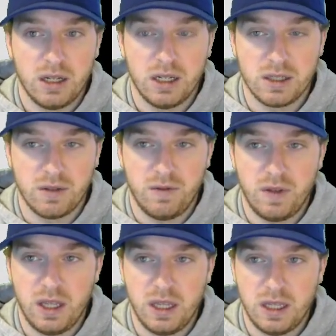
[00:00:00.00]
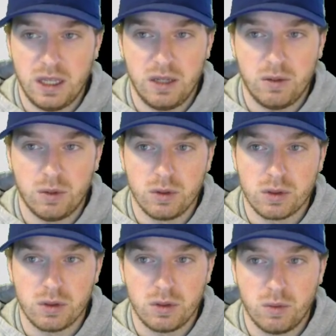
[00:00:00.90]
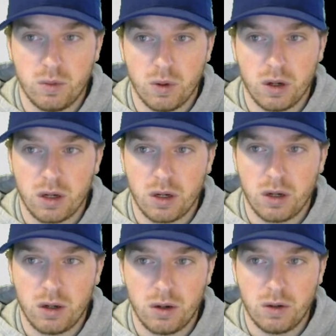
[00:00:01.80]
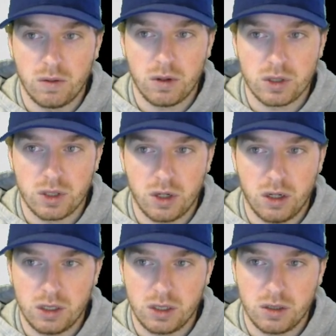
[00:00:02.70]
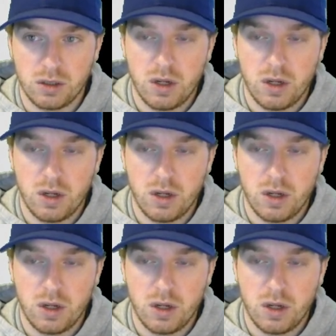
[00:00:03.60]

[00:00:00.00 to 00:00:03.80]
is the V equals work over charge,